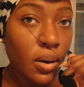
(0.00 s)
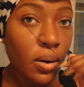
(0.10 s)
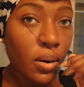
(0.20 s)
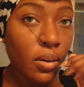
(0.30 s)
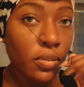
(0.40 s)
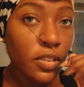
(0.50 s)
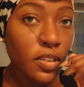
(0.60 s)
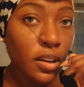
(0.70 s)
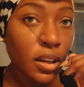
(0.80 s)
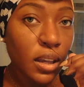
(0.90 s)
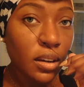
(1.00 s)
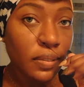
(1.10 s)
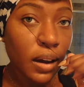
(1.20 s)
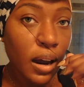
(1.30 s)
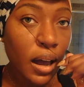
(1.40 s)
over to the end of
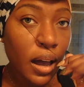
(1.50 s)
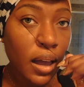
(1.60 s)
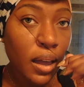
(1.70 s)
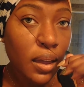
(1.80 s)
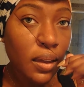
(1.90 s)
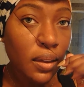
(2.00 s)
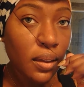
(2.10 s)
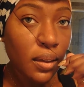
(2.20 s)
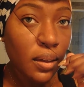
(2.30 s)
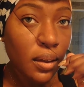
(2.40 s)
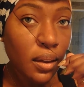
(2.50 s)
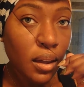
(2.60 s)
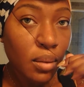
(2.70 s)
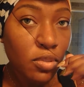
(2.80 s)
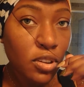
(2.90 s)
our eye,
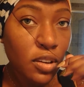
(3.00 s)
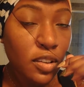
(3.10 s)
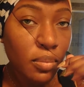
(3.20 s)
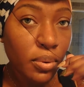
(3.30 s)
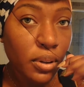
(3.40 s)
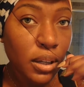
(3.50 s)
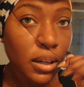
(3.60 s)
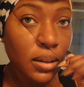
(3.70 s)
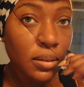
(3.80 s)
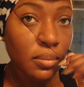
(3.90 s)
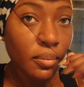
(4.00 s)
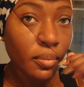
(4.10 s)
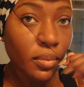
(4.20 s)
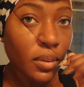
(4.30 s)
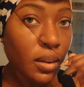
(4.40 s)
up to the temple again.
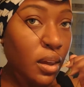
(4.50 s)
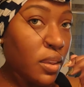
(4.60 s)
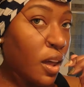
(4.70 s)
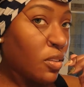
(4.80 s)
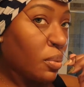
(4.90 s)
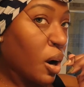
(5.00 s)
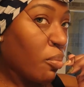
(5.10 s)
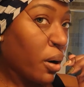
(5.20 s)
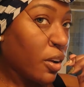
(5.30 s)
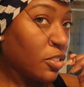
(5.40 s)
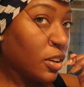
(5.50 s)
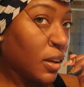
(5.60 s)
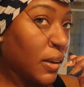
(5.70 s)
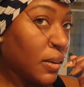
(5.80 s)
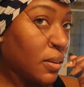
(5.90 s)
And that's where our brow should
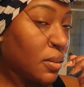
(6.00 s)
end.